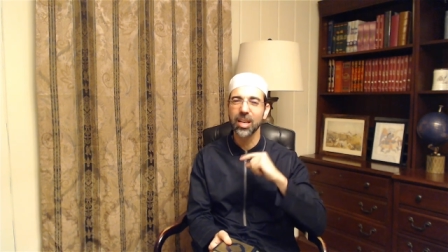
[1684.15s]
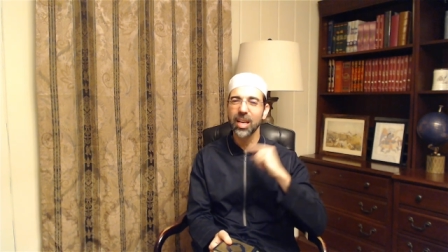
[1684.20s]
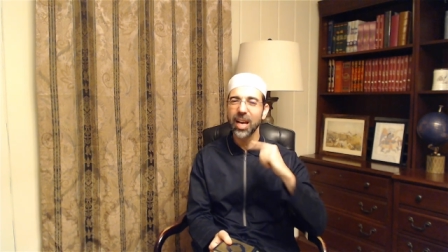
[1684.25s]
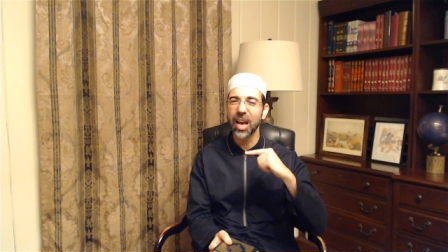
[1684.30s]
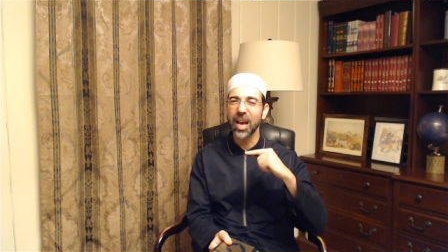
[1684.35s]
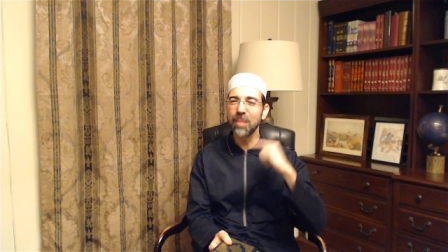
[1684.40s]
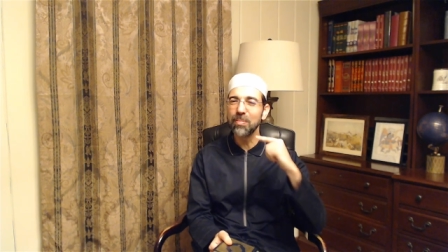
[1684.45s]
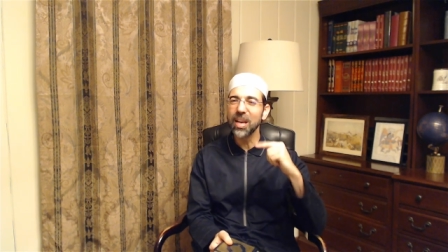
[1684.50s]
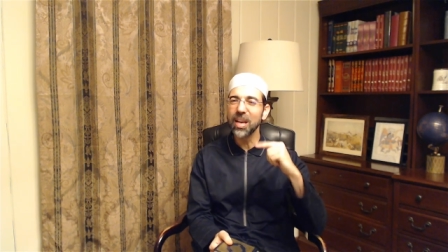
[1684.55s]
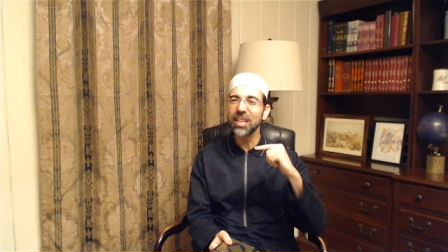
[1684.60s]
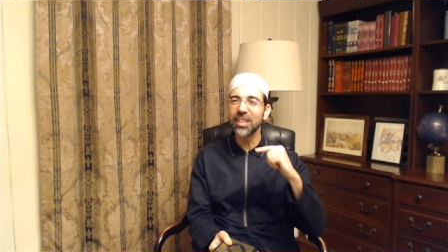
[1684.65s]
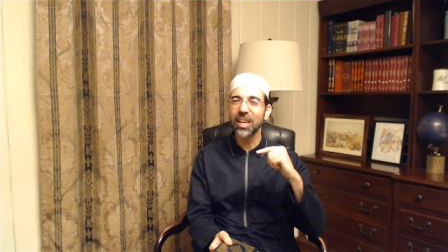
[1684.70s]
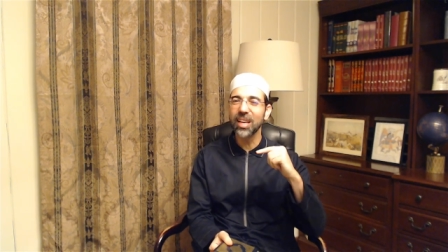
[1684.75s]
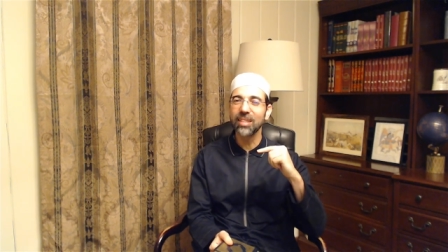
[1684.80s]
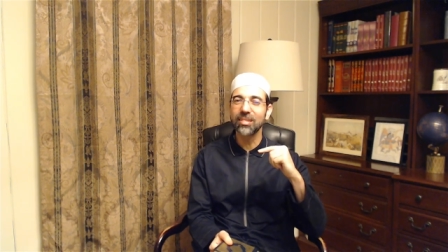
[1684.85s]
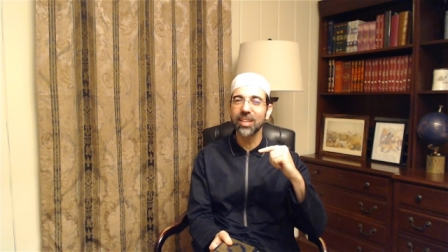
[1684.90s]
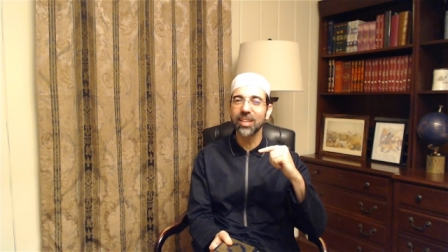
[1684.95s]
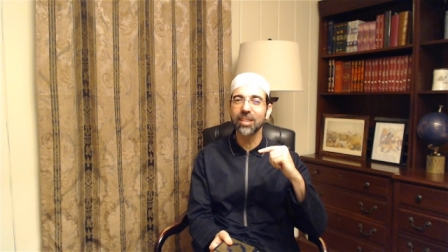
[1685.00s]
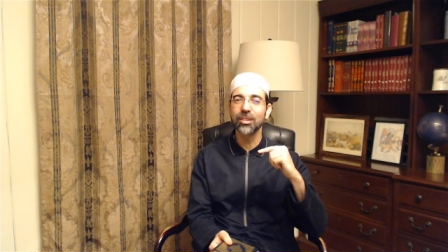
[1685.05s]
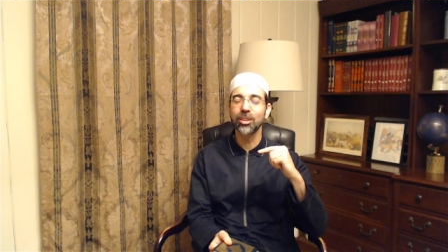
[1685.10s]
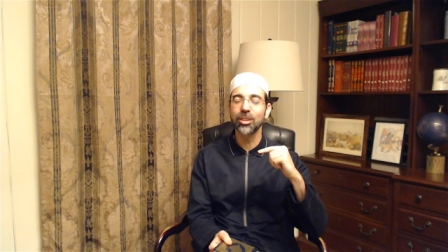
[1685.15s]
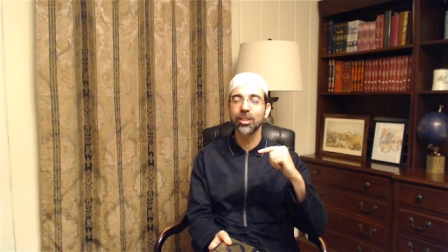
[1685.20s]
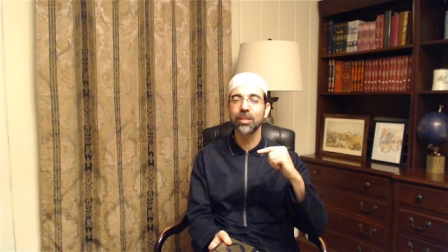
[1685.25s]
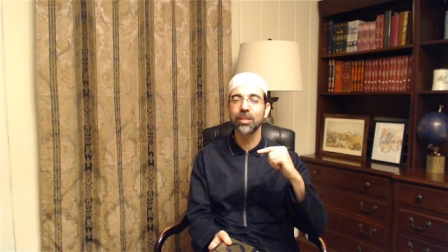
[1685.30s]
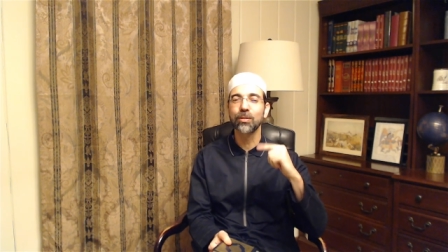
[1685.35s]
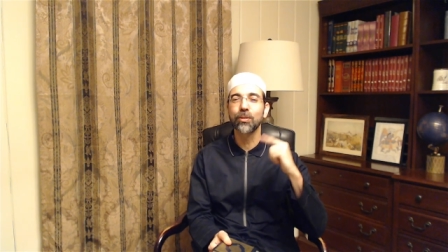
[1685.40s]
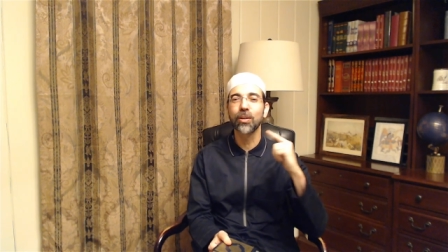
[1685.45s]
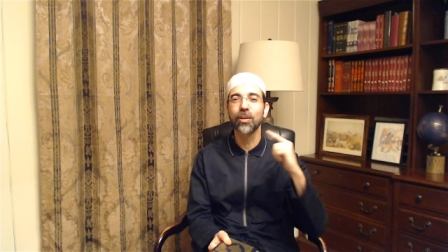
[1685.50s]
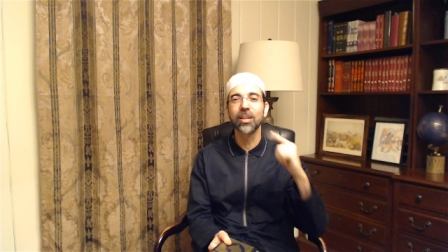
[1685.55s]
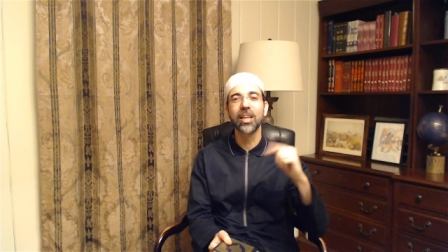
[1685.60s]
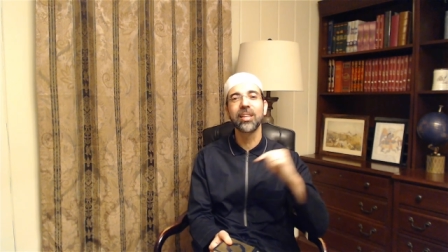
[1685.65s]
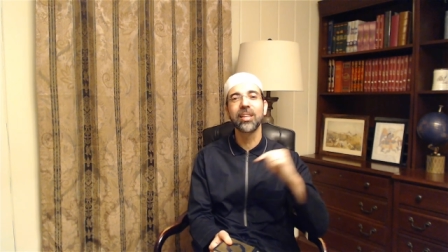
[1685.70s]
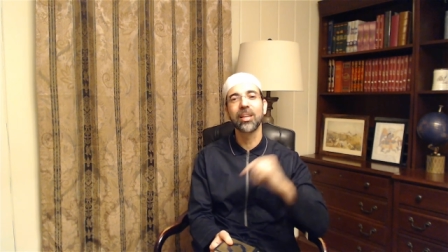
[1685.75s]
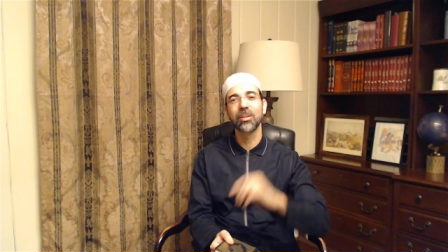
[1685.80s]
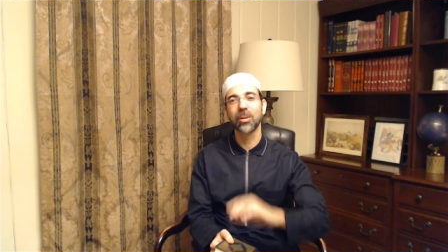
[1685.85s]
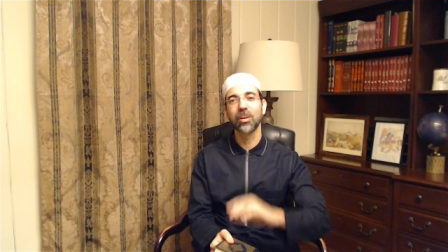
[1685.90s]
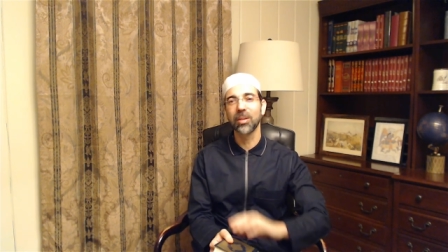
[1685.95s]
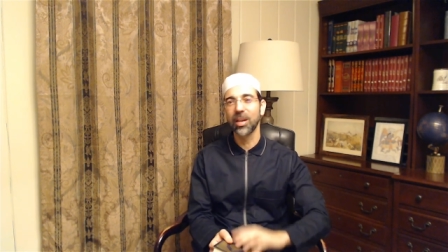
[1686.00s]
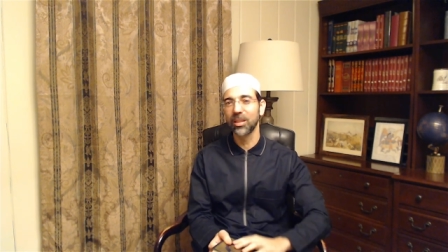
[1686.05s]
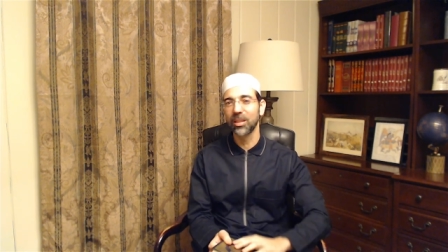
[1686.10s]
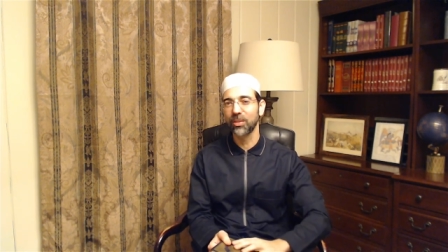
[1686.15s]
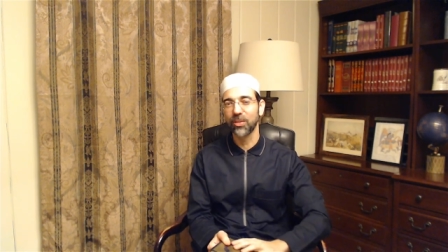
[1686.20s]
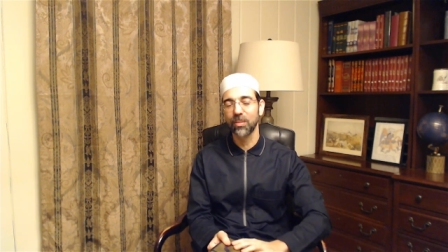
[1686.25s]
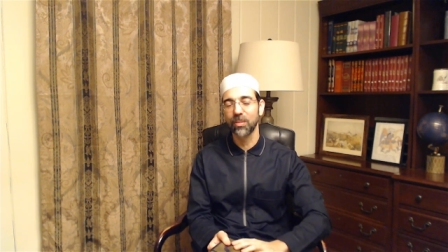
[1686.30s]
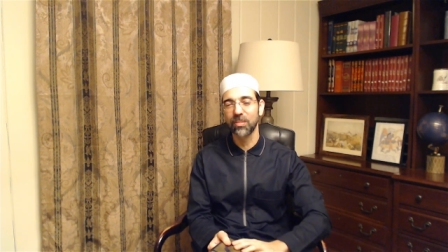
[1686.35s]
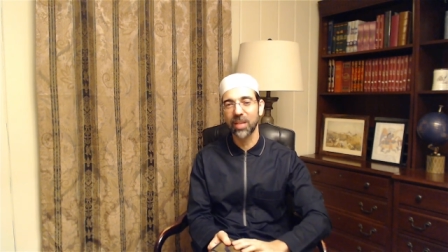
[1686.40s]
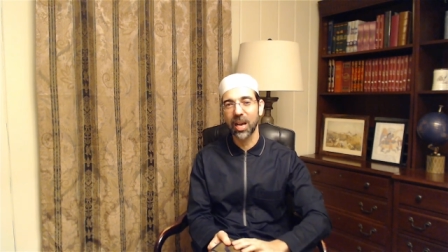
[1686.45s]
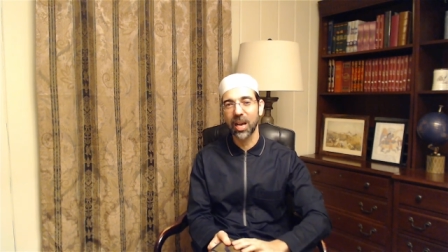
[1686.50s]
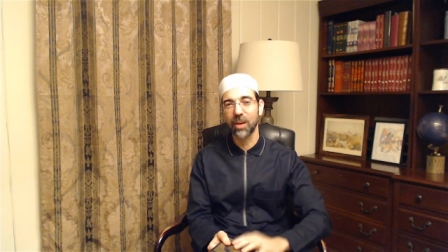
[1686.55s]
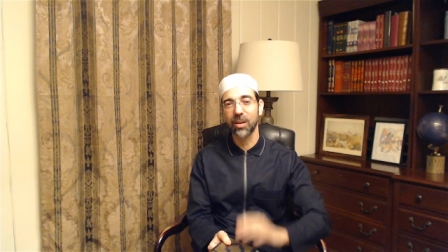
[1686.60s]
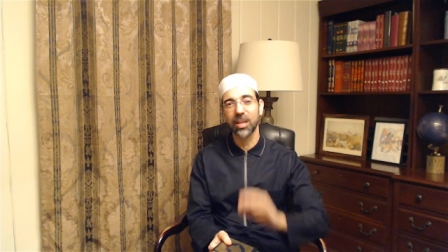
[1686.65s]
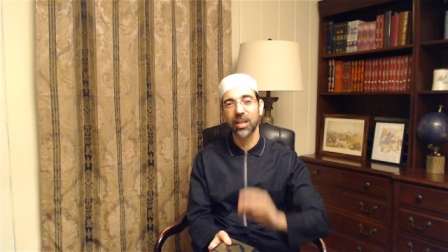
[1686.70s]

And make the intention for Laylatul Qadr from now.